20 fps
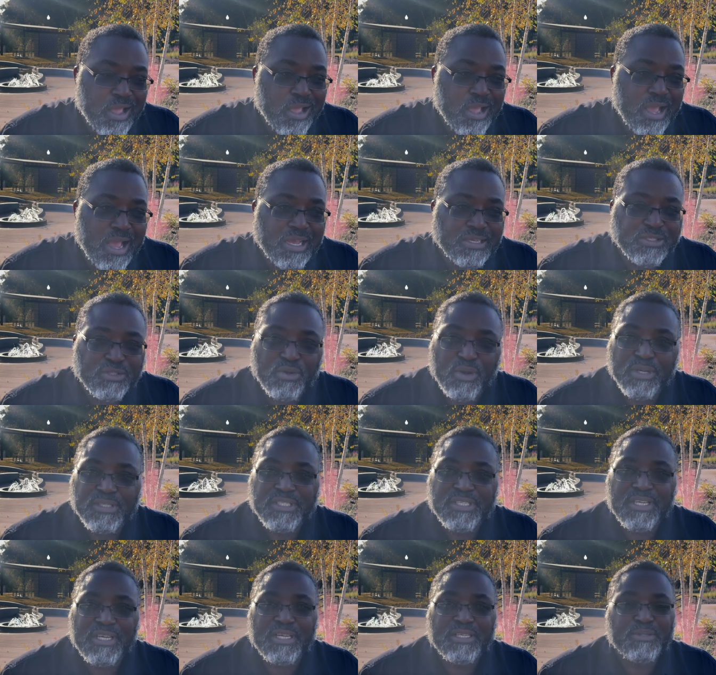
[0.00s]
I started
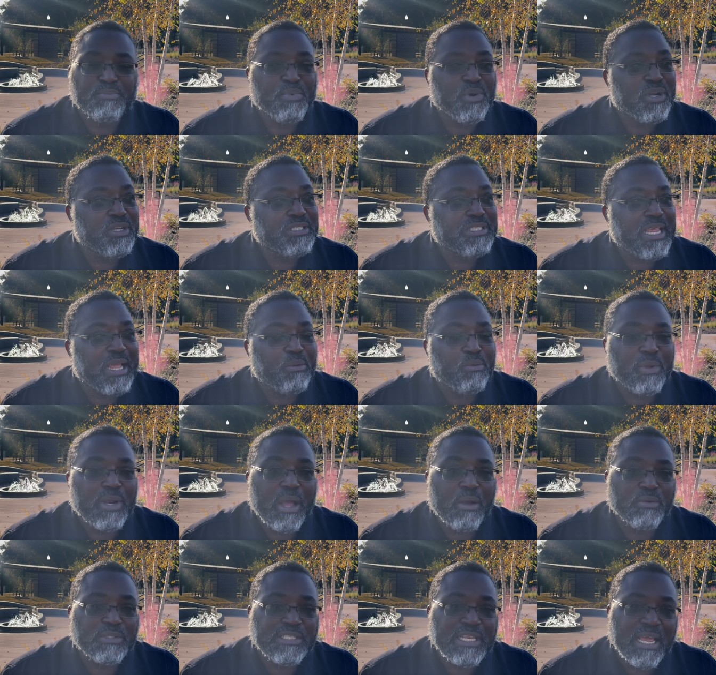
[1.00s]
seeing spirits like when I
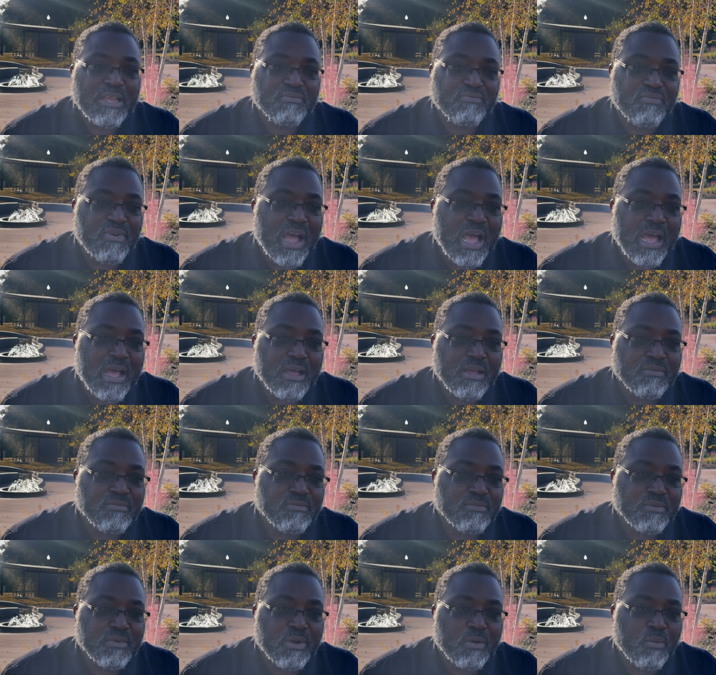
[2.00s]
was like five,
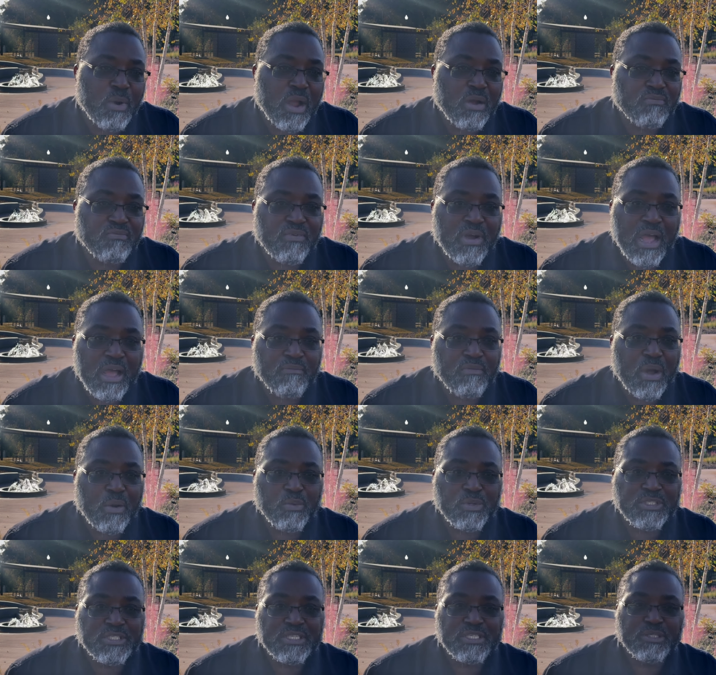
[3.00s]
around five, I
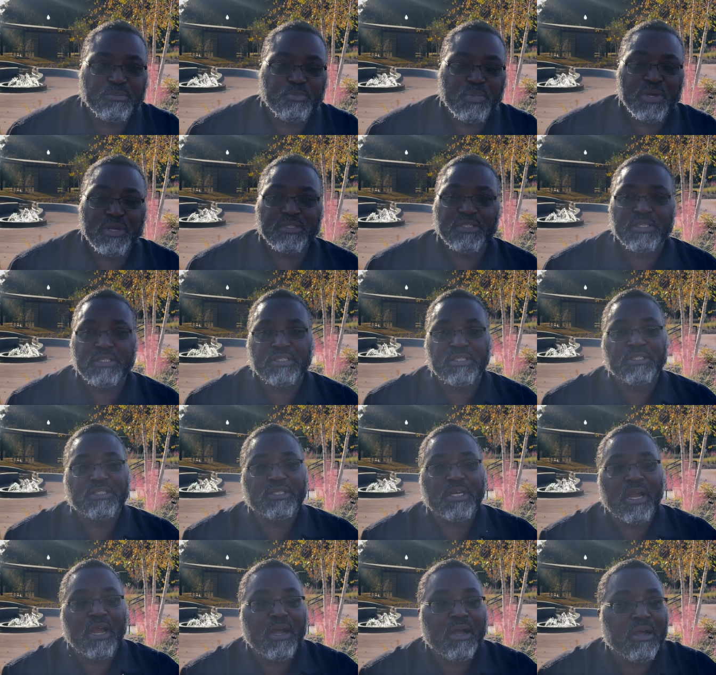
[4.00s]
would see spirits as a
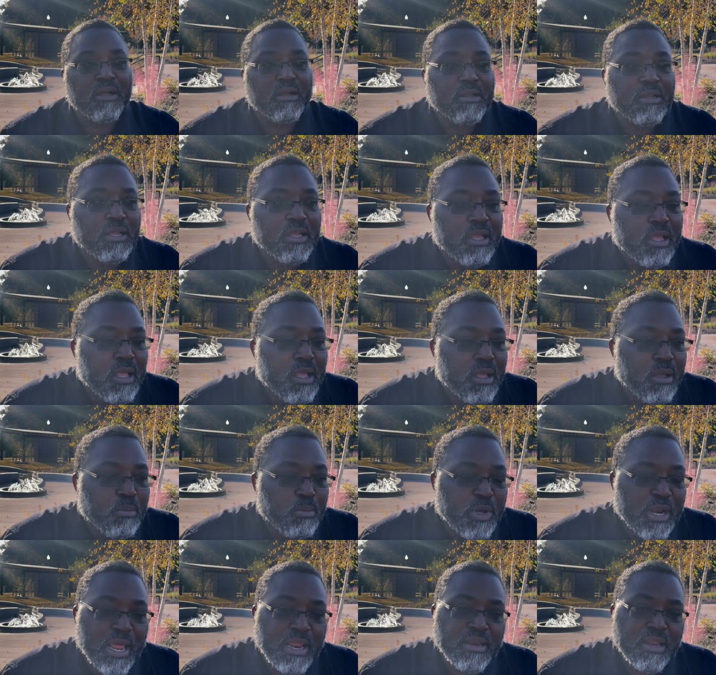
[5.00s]
child,
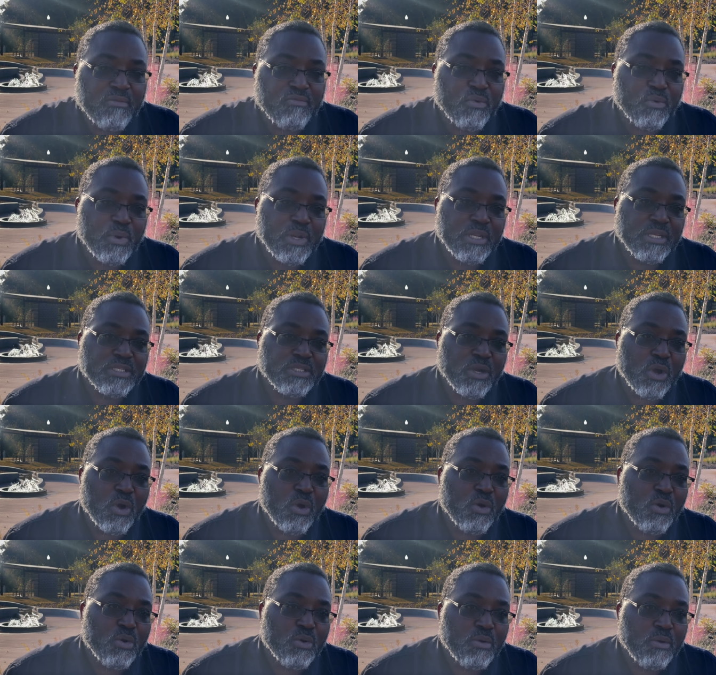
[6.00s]
but I never really
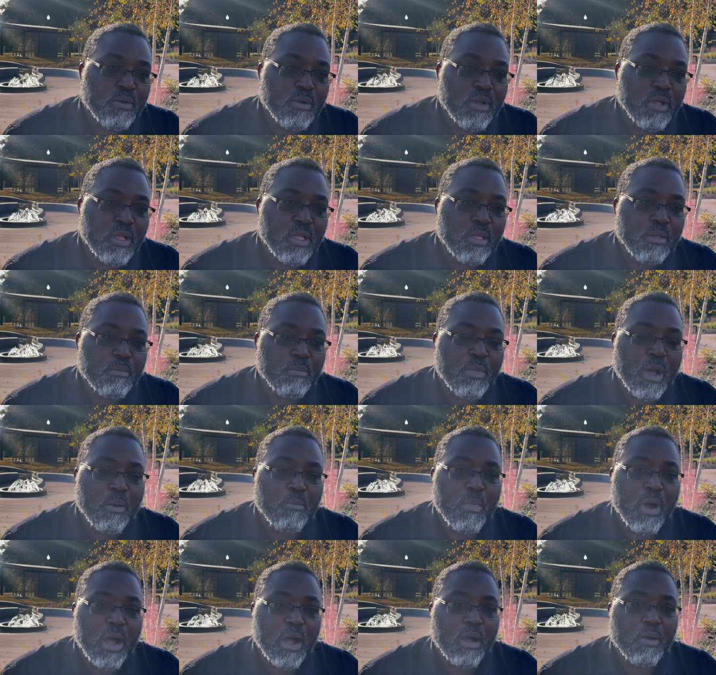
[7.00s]
told my
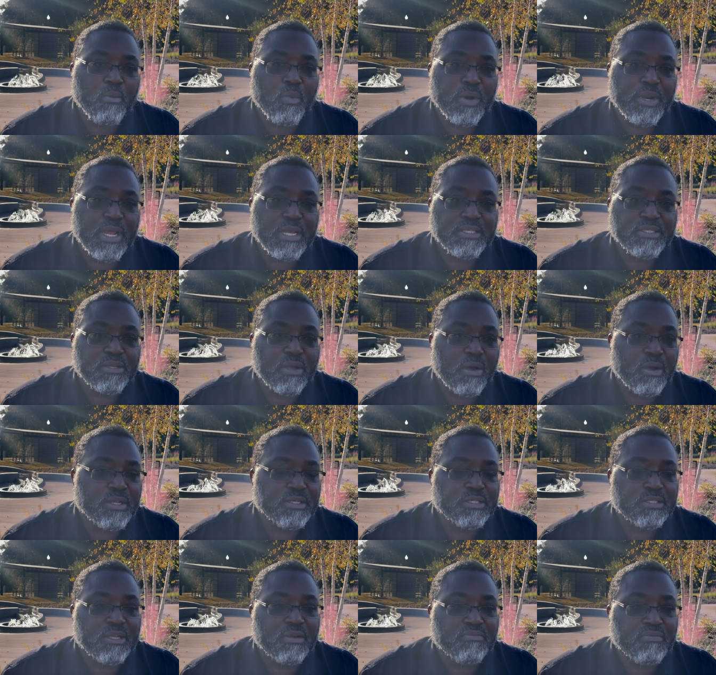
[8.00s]
mom what I saw and
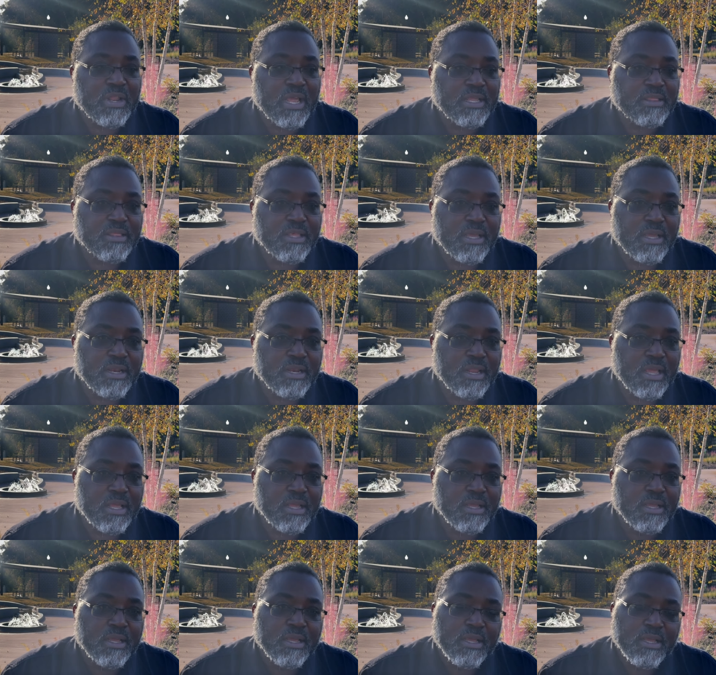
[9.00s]
stuff like that.
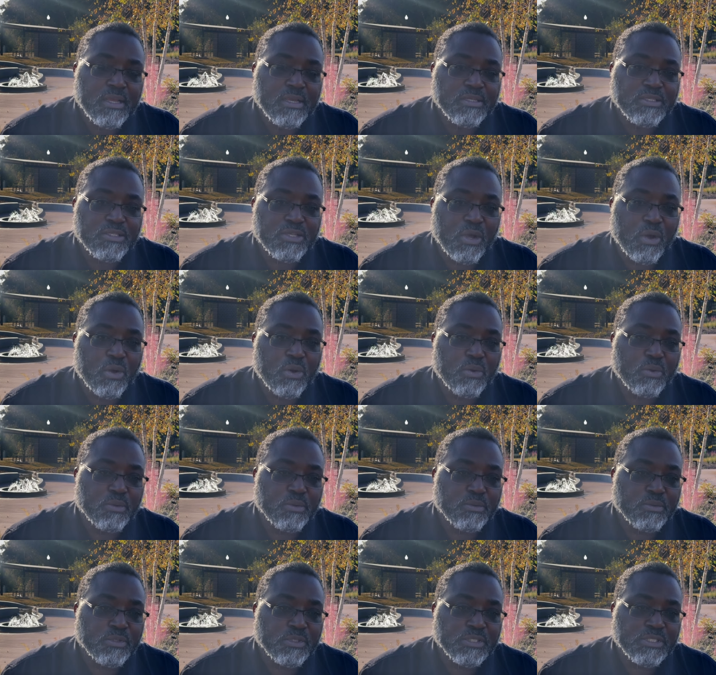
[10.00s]
So
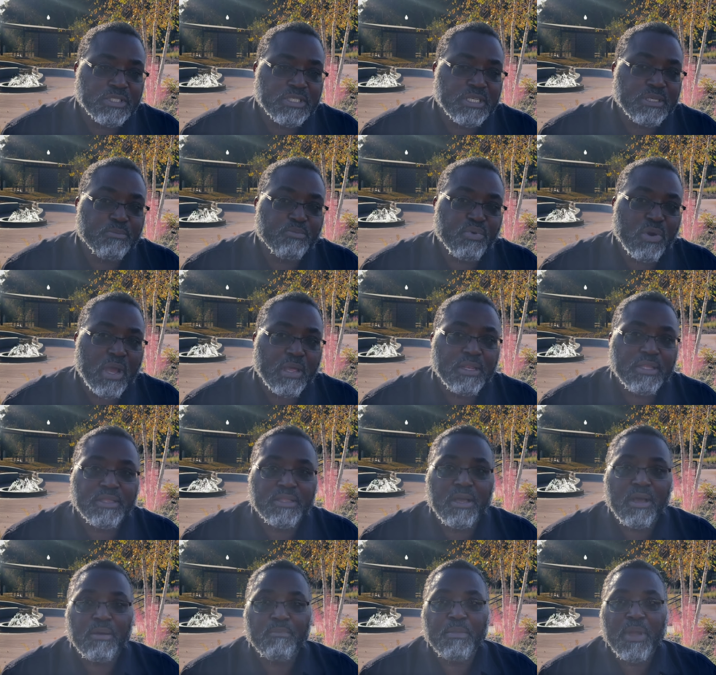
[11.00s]
she probably
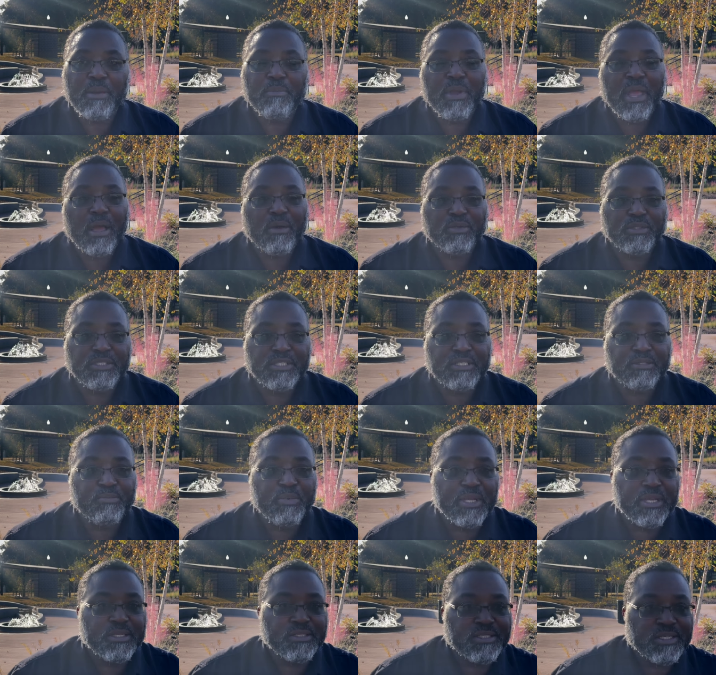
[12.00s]
thought maybe I was just
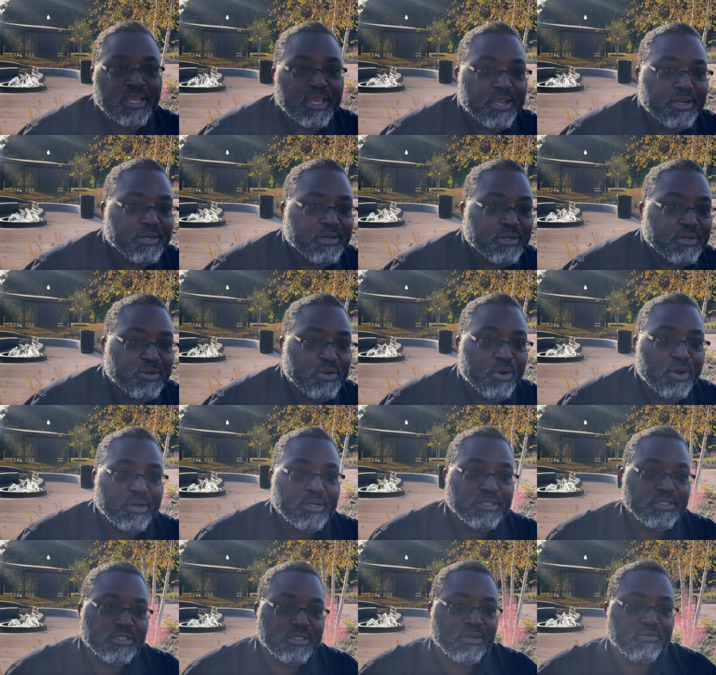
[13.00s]
being scared of the dark
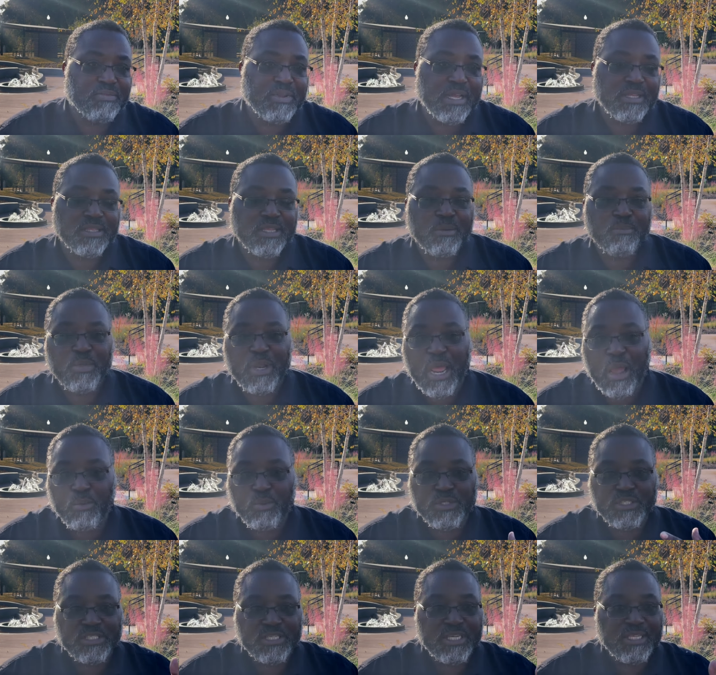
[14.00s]
and stuff like that. But I
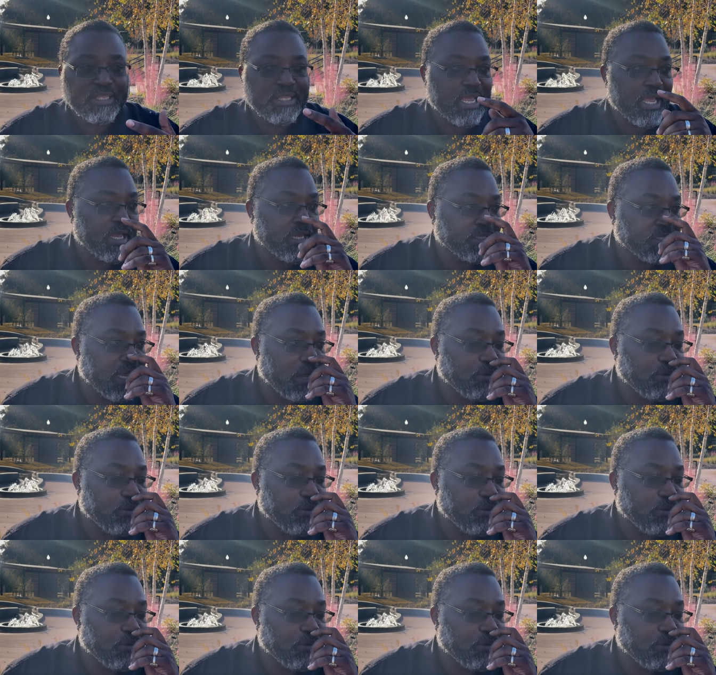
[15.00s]
would see things. I